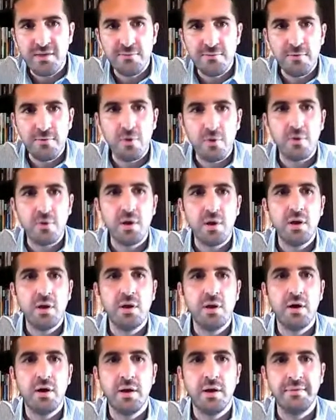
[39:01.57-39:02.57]
for
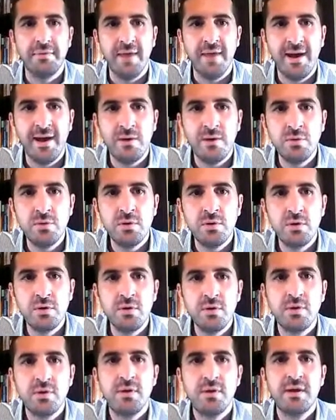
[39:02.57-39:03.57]
a noun,
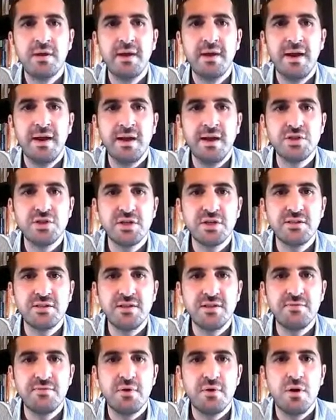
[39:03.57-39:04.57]

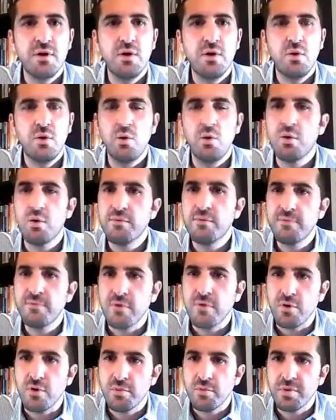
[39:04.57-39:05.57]
adjective, or
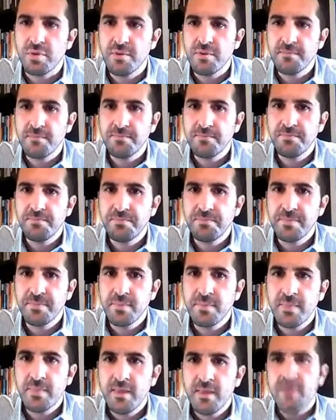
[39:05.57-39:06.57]
verb?
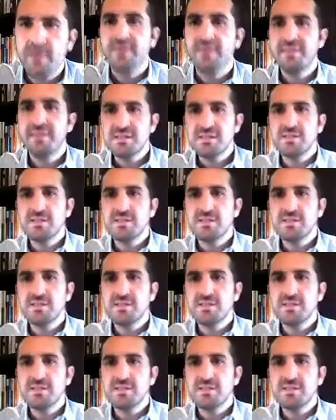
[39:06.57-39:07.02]
That's